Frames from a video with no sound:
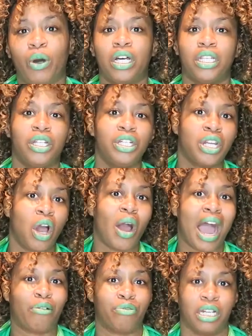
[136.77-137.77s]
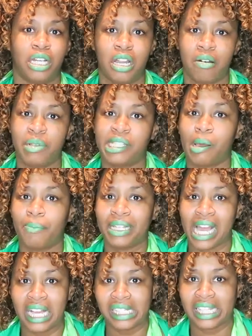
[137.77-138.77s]
well, you know, I really love me some
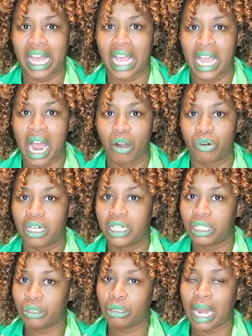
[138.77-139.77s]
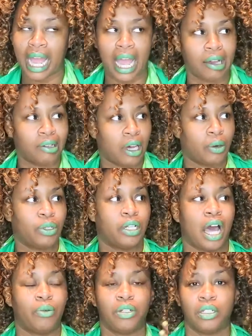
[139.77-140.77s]
Beyonce. I really do. Like, I would
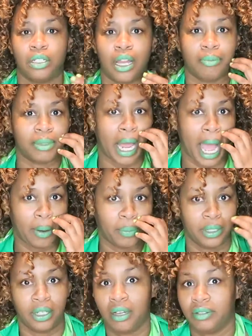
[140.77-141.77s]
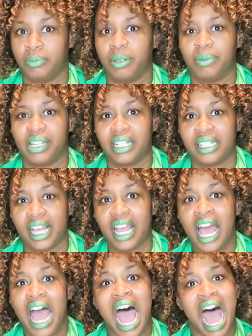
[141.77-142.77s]
love to meet Beyonce.